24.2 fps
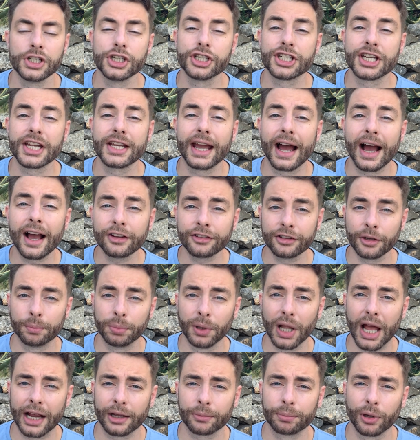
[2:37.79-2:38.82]
You see, as a
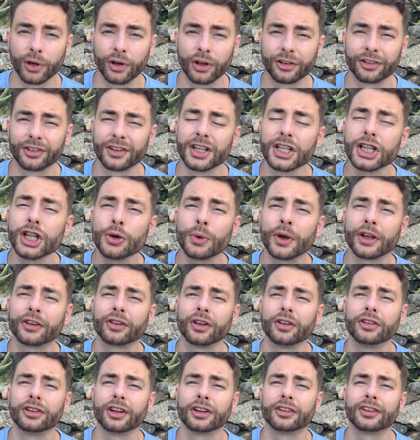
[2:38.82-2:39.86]
black person, Lewis
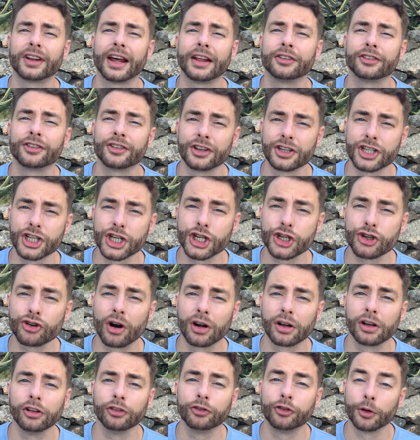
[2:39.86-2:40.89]
understands the
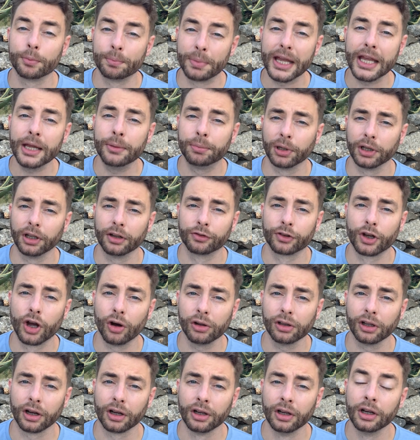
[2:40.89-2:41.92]
struggle for people of
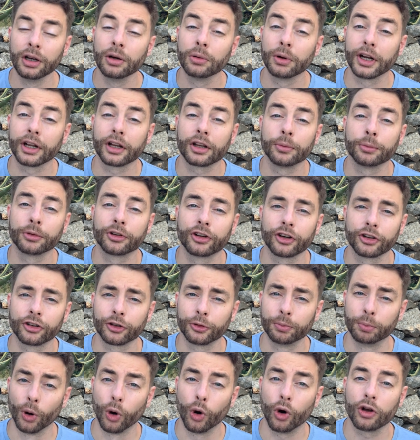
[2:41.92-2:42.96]
colour when it comes to
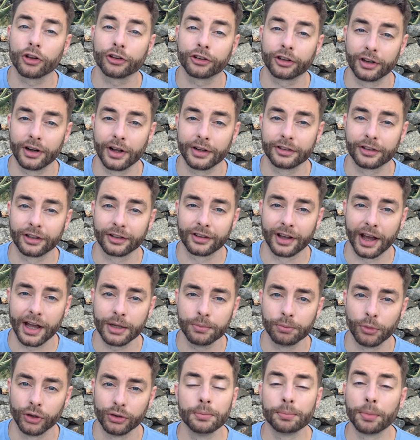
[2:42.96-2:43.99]
sports and
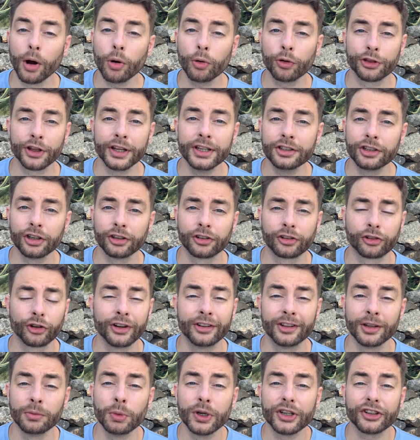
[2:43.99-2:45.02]
entertainment, both
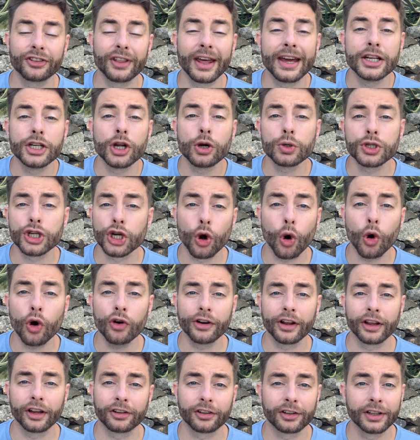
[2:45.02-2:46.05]
industries in which they're
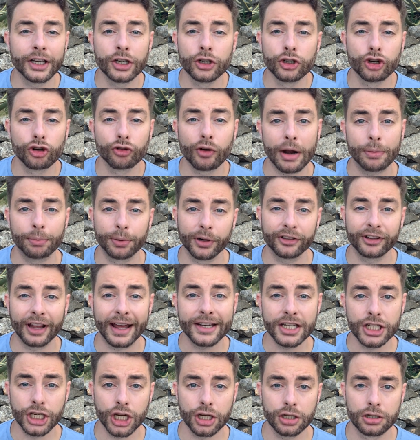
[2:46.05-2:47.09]
notoriously
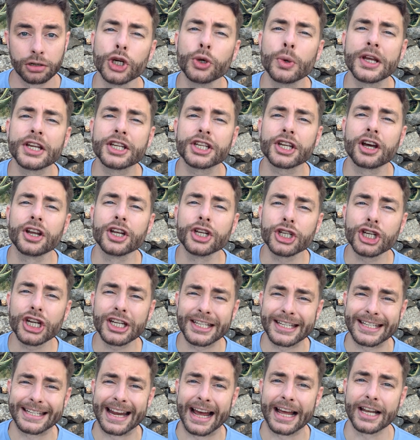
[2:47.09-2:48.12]
underrepresented. Lewis
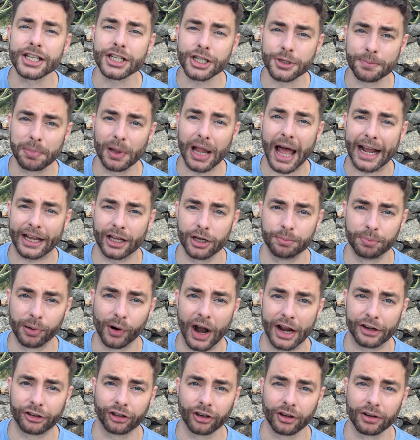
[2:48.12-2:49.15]
understands black
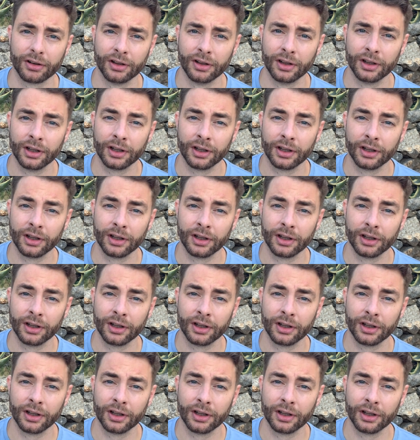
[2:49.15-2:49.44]
oppression.